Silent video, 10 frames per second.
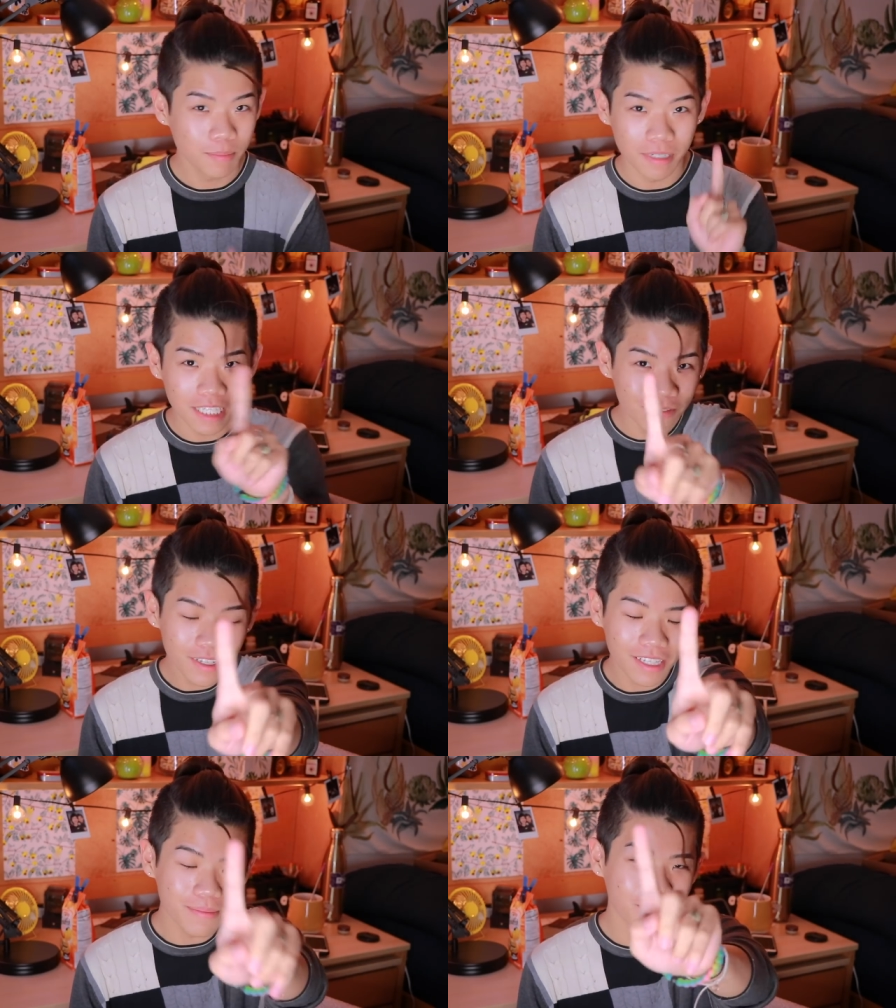
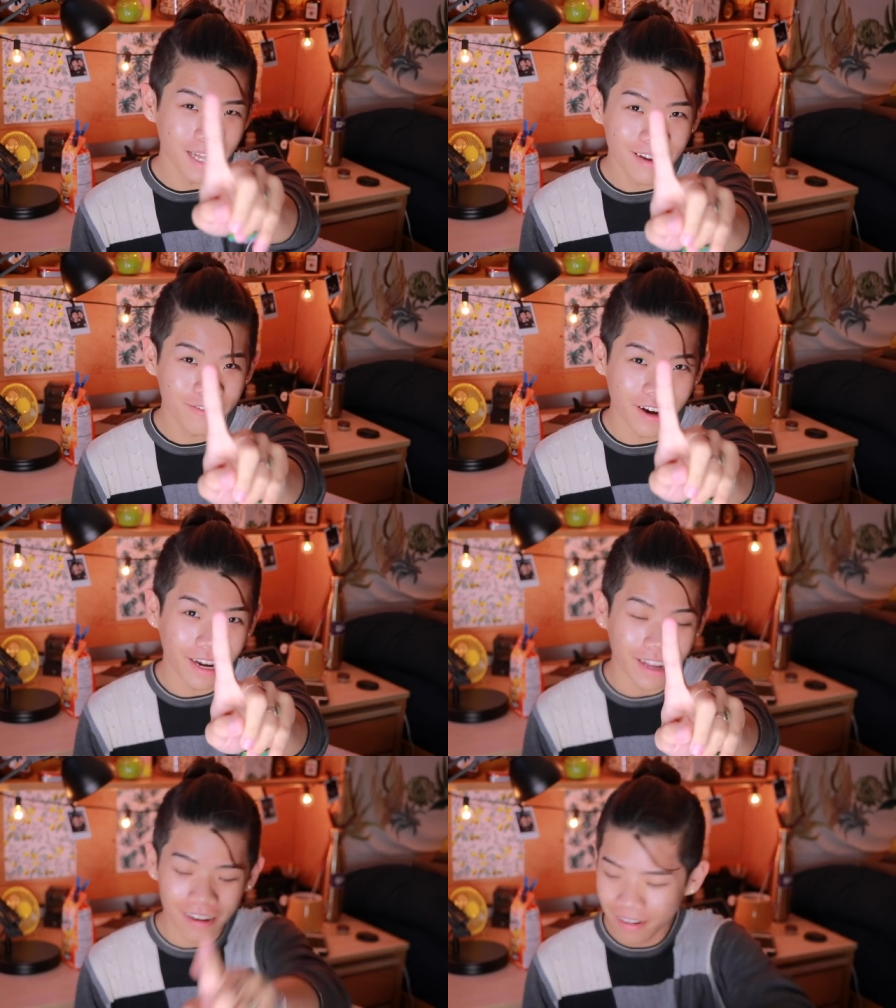Specifically Black
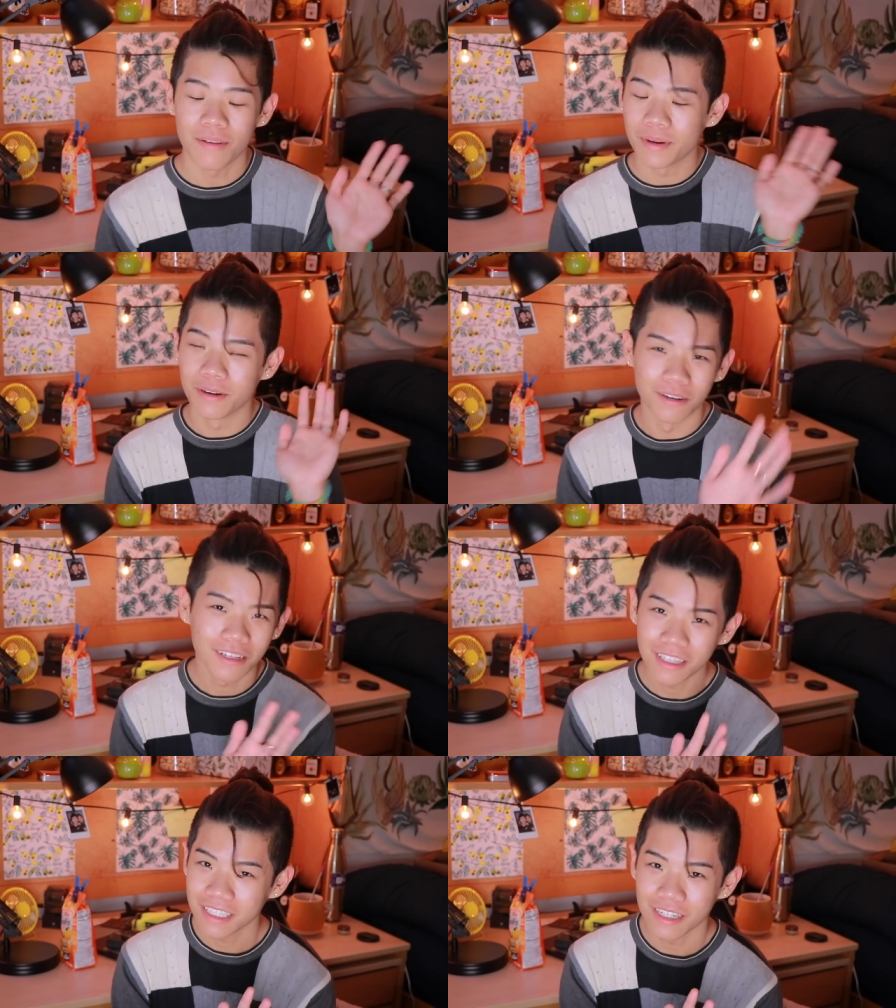Friday. I've been
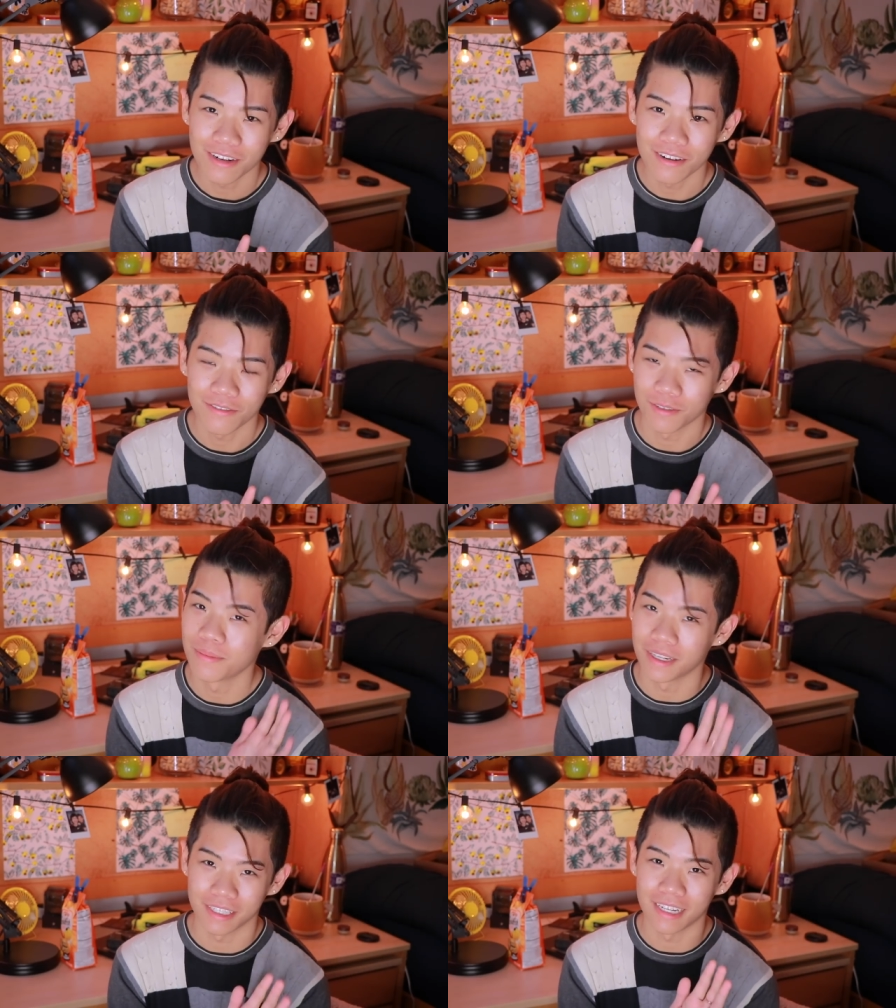holding the secret for
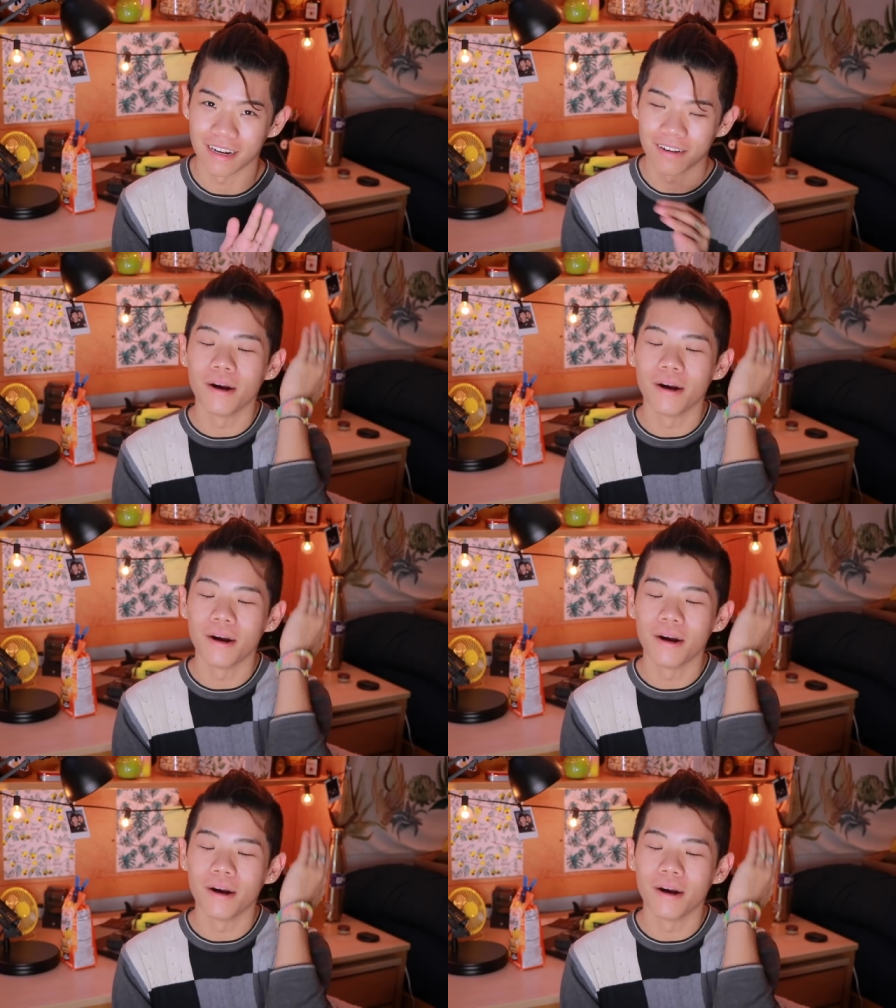months now,